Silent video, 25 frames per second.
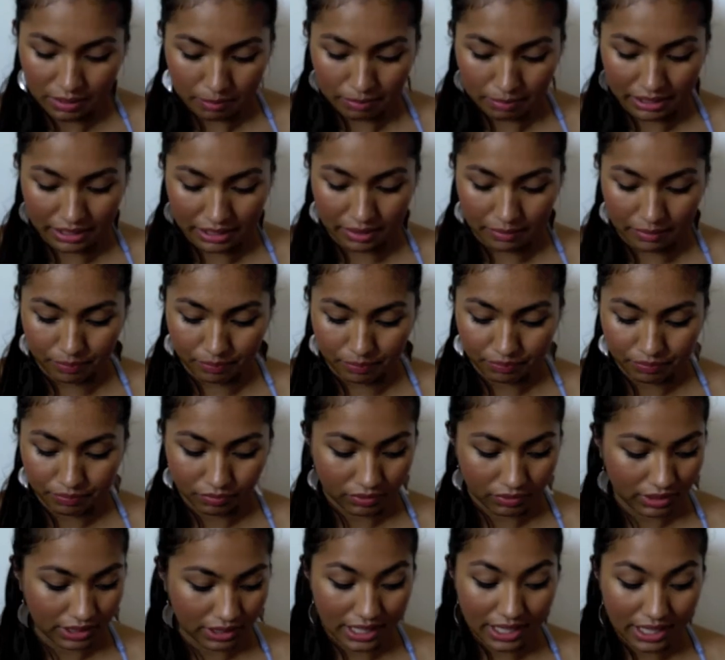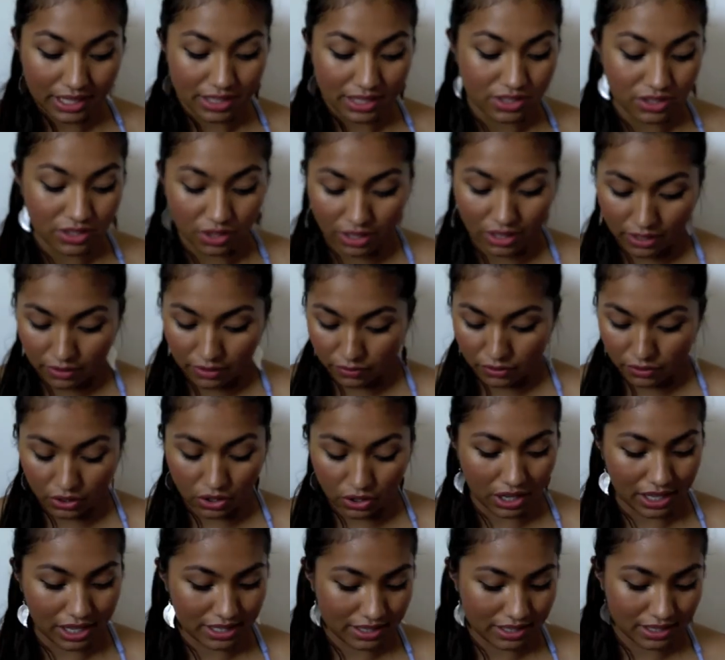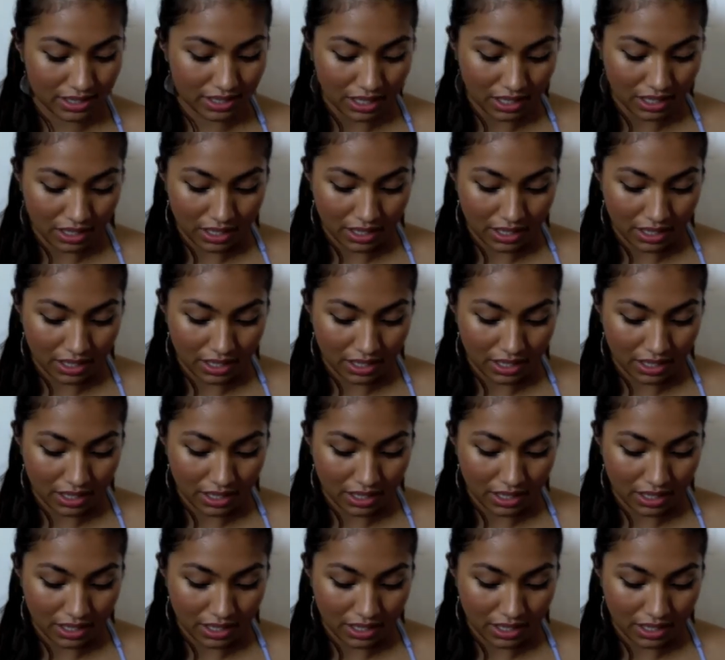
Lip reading: But yeah, so if you guys